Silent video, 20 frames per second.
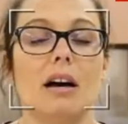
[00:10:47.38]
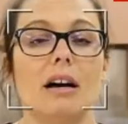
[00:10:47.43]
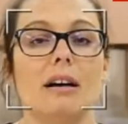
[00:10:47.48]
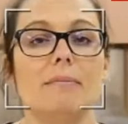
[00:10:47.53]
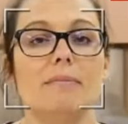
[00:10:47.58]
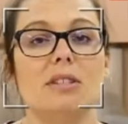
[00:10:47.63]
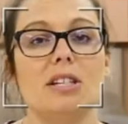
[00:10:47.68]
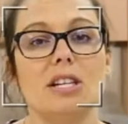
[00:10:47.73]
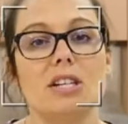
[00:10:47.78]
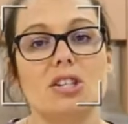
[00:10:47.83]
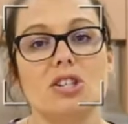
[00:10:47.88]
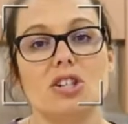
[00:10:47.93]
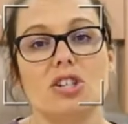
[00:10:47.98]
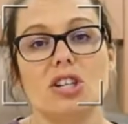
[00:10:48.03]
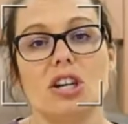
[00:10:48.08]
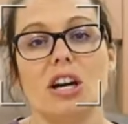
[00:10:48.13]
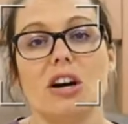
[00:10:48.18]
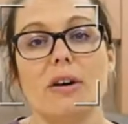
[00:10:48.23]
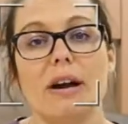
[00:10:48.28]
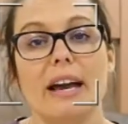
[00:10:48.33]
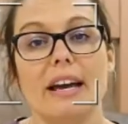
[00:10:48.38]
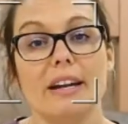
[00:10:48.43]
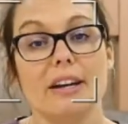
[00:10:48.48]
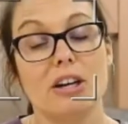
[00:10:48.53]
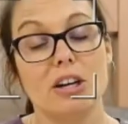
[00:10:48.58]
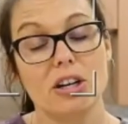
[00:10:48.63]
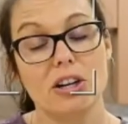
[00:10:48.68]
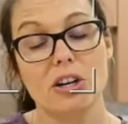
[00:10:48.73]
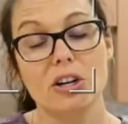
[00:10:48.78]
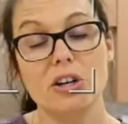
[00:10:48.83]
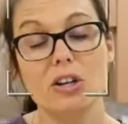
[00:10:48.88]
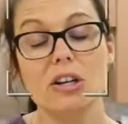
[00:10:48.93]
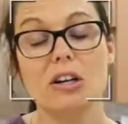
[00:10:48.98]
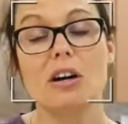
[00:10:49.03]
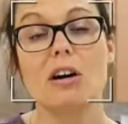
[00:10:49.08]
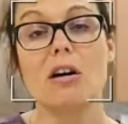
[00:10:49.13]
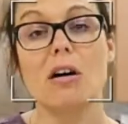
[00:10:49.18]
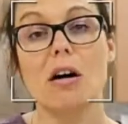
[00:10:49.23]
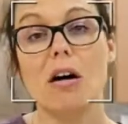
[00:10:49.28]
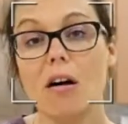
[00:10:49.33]
dish to go ahead and cook
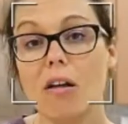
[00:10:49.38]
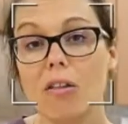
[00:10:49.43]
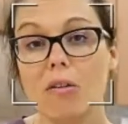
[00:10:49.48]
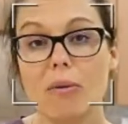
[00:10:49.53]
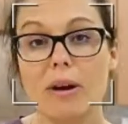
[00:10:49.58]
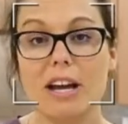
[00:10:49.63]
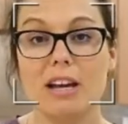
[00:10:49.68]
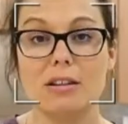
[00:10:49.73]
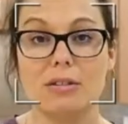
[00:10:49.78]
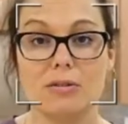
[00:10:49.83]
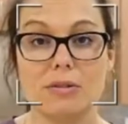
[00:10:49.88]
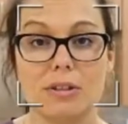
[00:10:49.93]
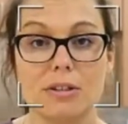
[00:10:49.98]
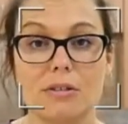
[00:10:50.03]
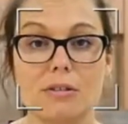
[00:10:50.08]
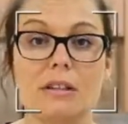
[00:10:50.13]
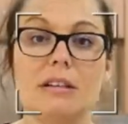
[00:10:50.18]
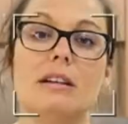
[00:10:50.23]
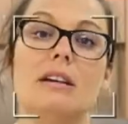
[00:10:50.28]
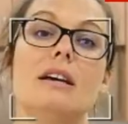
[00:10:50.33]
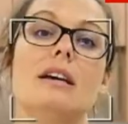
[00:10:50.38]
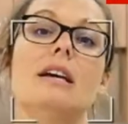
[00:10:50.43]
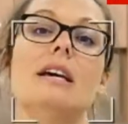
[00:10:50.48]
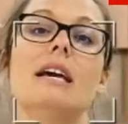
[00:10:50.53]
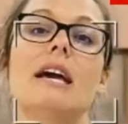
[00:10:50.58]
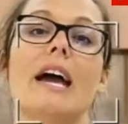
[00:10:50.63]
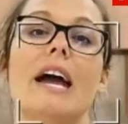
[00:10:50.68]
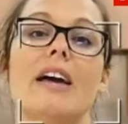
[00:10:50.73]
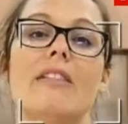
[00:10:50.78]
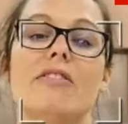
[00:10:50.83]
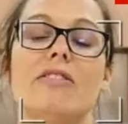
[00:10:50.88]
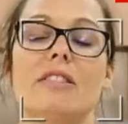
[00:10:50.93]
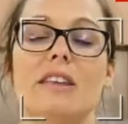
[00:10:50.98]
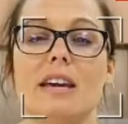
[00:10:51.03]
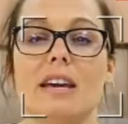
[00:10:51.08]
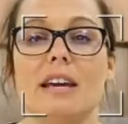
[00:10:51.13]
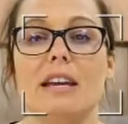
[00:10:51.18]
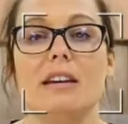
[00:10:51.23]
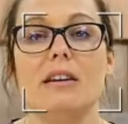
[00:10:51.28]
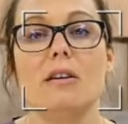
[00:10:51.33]
all the way through and
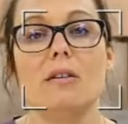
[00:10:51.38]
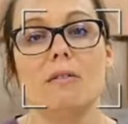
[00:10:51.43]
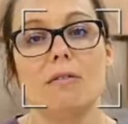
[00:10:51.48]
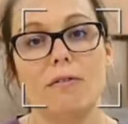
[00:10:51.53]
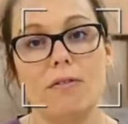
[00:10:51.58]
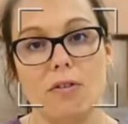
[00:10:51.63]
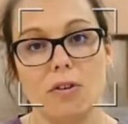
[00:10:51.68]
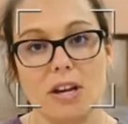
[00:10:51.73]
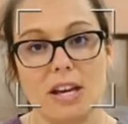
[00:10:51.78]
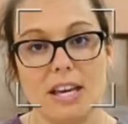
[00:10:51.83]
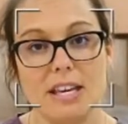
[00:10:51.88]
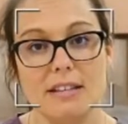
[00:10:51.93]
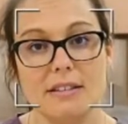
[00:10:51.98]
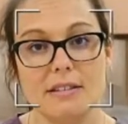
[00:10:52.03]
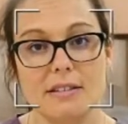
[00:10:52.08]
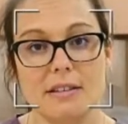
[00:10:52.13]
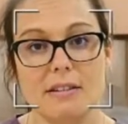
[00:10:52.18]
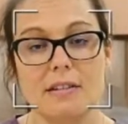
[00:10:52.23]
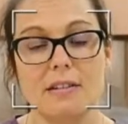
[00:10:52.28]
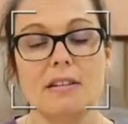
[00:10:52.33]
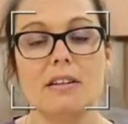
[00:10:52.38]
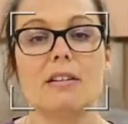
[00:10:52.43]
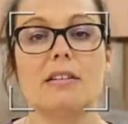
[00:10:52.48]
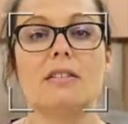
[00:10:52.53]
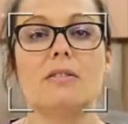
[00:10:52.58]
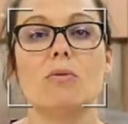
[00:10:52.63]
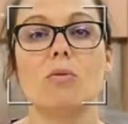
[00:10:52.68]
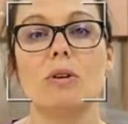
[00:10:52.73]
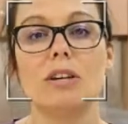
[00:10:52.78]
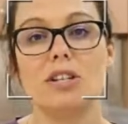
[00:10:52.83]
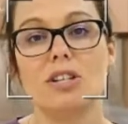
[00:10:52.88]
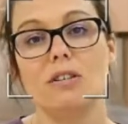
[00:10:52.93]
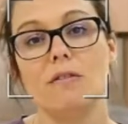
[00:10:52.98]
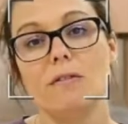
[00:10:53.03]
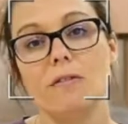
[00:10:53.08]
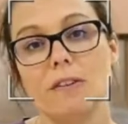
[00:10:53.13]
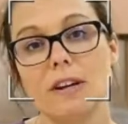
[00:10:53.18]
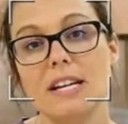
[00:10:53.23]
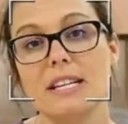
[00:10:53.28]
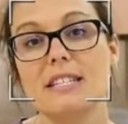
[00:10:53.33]
then freeze. Once you
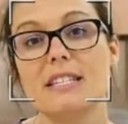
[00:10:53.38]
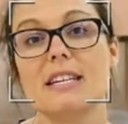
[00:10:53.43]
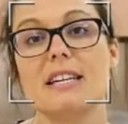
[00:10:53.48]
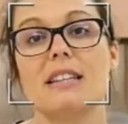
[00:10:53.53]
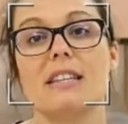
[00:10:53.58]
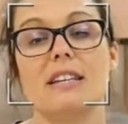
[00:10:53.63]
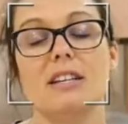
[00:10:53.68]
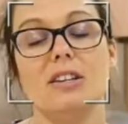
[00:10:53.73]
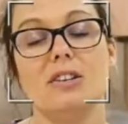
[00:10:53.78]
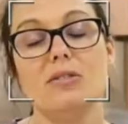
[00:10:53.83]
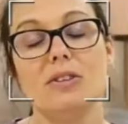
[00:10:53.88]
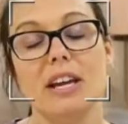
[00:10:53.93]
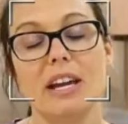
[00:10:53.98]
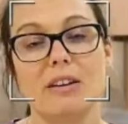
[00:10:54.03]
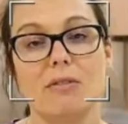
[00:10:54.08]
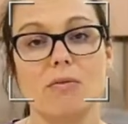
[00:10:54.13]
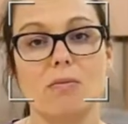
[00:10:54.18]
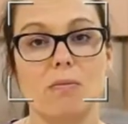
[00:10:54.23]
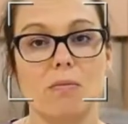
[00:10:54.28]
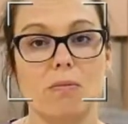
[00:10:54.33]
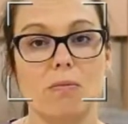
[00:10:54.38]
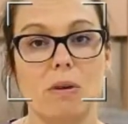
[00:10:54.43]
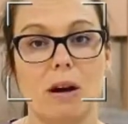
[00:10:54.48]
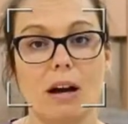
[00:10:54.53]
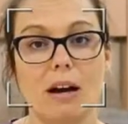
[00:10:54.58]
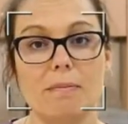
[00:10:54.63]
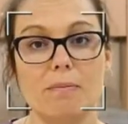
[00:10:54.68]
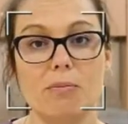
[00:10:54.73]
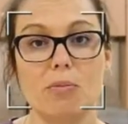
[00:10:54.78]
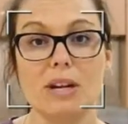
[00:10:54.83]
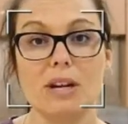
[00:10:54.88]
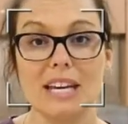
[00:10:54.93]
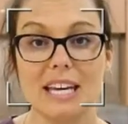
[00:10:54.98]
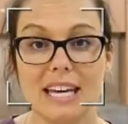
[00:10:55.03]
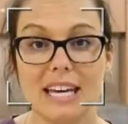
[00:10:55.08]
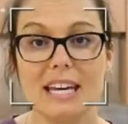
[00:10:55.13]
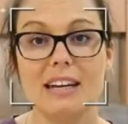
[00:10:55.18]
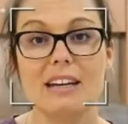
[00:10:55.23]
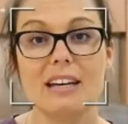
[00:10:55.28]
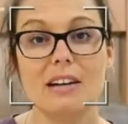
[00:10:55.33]
freeze it, then you can
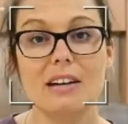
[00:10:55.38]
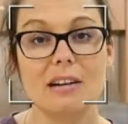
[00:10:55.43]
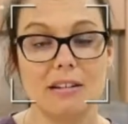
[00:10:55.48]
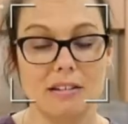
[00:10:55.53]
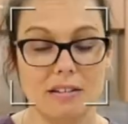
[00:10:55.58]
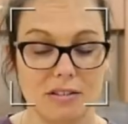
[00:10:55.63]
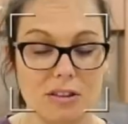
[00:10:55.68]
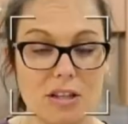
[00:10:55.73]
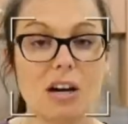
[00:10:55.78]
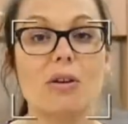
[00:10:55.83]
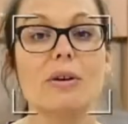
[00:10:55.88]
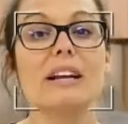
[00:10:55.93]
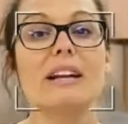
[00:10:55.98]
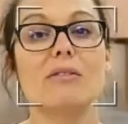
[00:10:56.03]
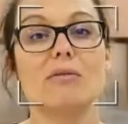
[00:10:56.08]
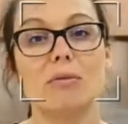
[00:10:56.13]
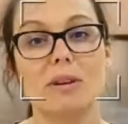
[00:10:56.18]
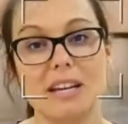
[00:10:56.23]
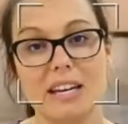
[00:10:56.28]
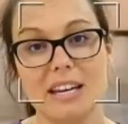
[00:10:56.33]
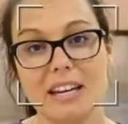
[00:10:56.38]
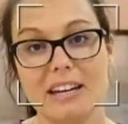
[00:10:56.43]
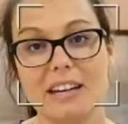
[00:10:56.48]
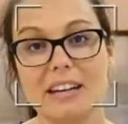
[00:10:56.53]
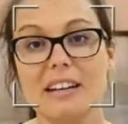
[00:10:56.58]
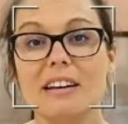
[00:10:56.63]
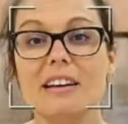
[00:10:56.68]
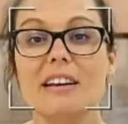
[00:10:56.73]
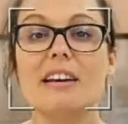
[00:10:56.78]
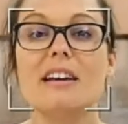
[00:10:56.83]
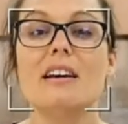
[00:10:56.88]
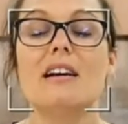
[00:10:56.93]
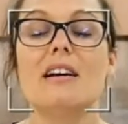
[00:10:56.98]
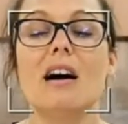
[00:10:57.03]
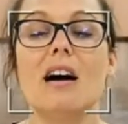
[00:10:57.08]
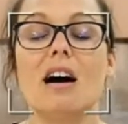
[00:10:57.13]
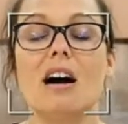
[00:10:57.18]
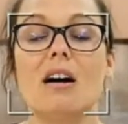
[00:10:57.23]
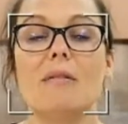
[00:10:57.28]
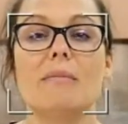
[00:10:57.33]
reheat it, thaw it and reheat it.
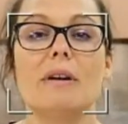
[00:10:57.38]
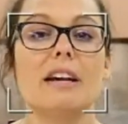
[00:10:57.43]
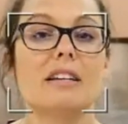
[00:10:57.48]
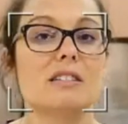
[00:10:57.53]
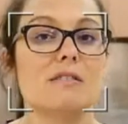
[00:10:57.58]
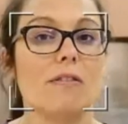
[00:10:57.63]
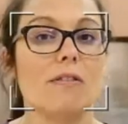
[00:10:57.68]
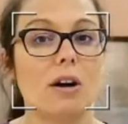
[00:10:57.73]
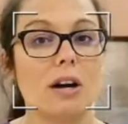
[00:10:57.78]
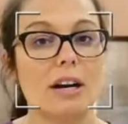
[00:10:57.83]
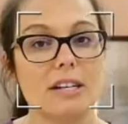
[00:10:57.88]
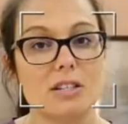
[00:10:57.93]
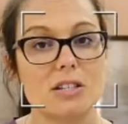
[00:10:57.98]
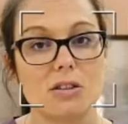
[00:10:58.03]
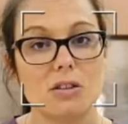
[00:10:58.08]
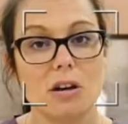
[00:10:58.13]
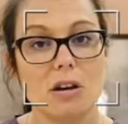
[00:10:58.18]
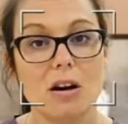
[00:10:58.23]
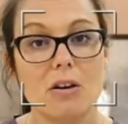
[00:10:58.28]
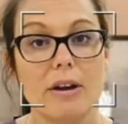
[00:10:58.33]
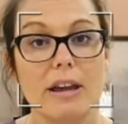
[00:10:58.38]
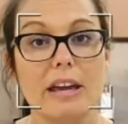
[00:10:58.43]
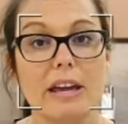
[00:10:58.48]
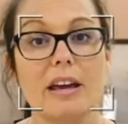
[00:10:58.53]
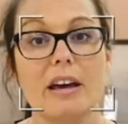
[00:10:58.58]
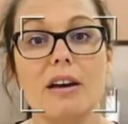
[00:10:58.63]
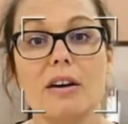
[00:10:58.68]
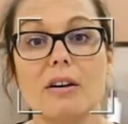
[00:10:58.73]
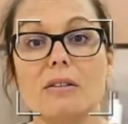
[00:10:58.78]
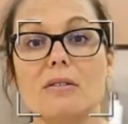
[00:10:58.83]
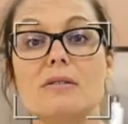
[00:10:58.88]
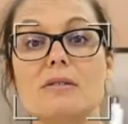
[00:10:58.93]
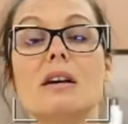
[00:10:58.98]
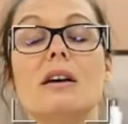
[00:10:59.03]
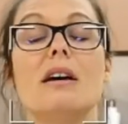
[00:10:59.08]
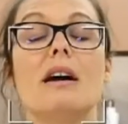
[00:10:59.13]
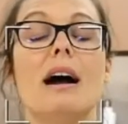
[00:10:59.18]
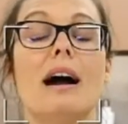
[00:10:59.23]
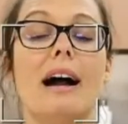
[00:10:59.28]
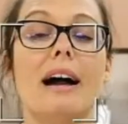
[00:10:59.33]
As far as thawing goes,
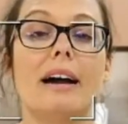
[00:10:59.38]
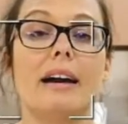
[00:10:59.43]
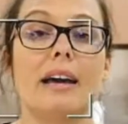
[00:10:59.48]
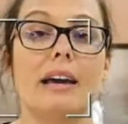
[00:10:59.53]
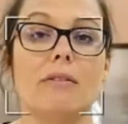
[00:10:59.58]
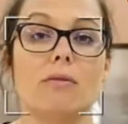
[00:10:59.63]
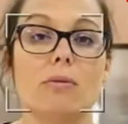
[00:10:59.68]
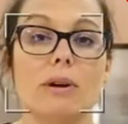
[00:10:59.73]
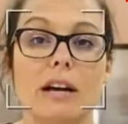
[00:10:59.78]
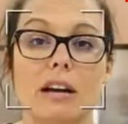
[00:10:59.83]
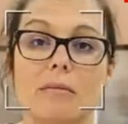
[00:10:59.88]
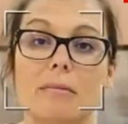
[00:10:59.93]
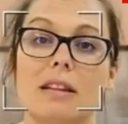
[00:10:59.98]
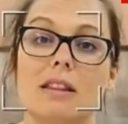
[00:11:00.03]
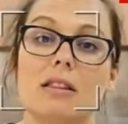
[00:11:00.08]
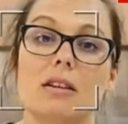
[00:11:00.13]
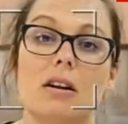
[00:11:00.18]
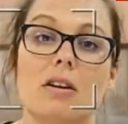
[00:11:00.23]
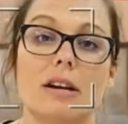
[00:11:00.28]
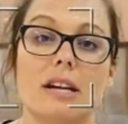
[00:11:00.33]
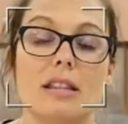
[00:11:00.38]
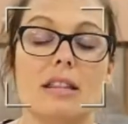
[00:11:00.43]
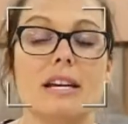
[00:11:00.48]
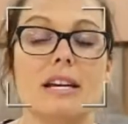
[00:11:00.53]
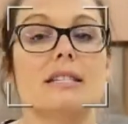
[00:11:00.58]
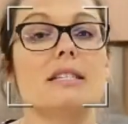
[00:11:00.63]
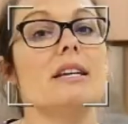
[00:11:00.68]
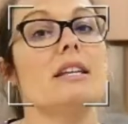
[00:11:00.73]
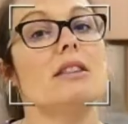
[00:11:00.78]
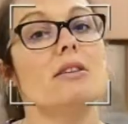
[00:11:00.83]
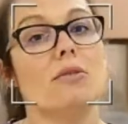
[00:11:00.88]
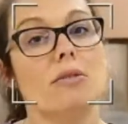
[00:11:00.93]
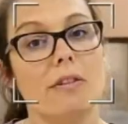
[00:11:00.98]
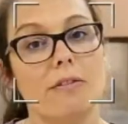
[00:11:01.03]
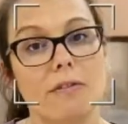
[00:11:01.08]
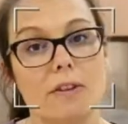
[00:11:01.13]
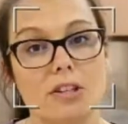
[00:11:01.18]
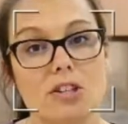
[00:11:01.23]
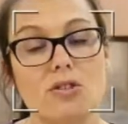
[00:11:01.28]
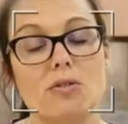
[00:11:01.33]
I recommend thawing things in the
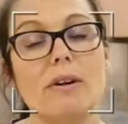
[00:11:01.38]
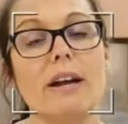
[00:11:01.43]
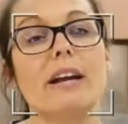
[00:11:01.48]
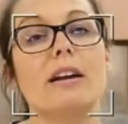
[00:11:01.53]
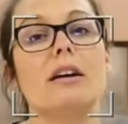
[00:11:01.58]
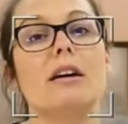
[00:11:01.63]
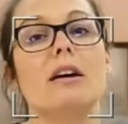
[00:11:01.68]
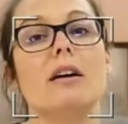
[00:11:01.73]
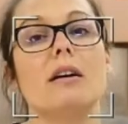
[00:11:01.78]
refrigerator